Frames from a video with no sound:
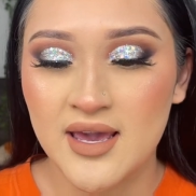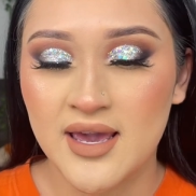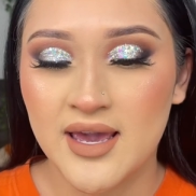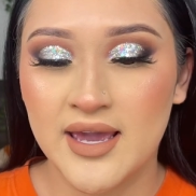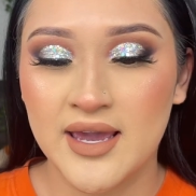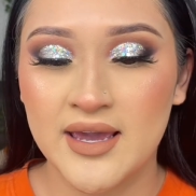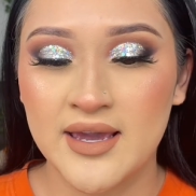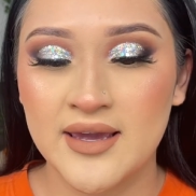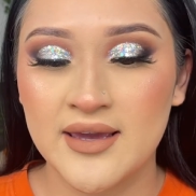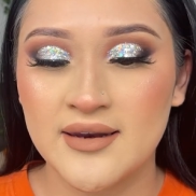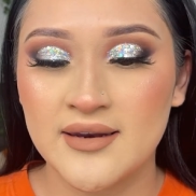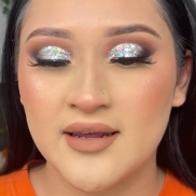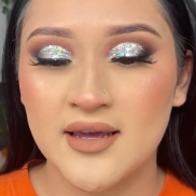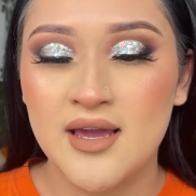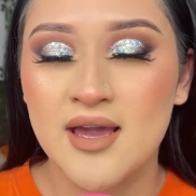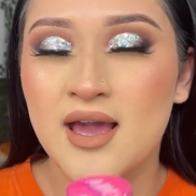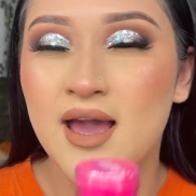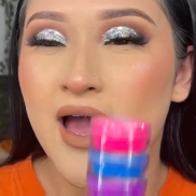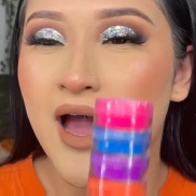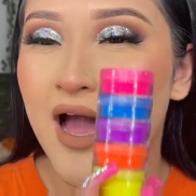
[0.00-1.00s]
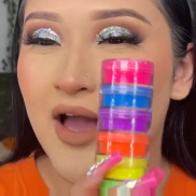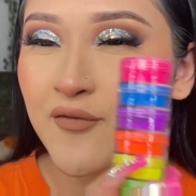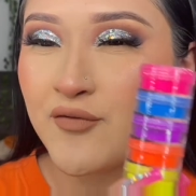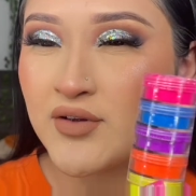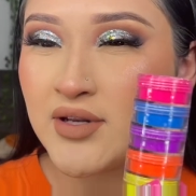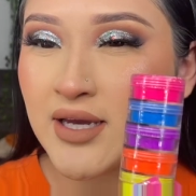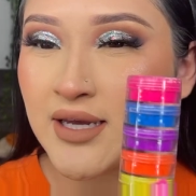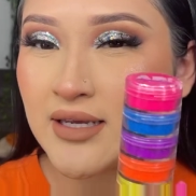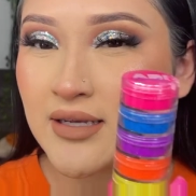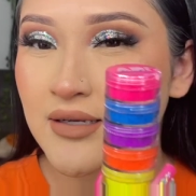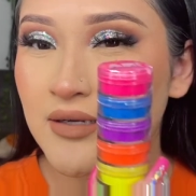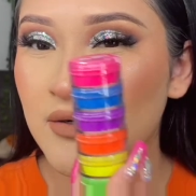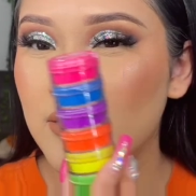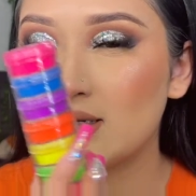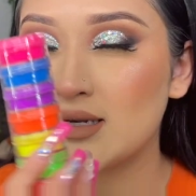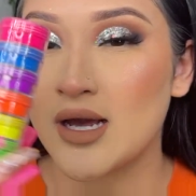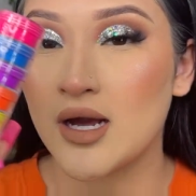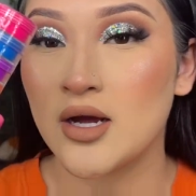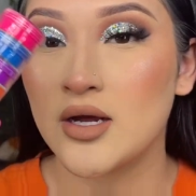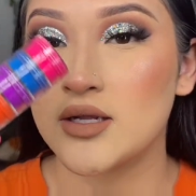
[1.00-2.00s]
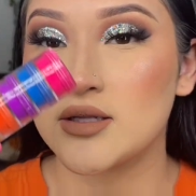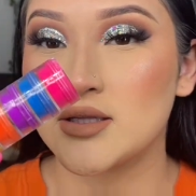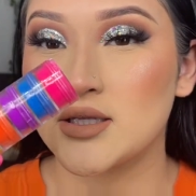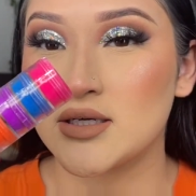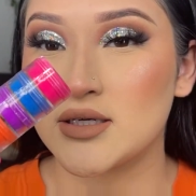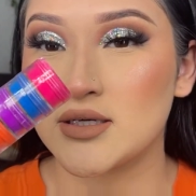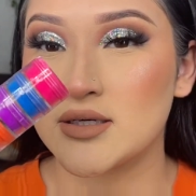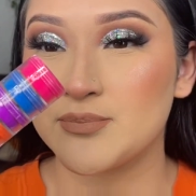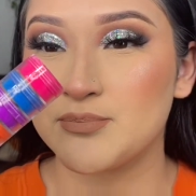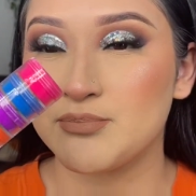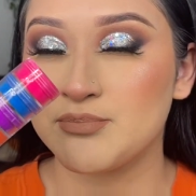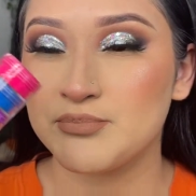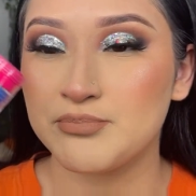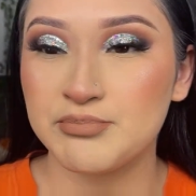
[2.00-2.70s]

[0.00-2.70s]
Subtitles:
And I feel like the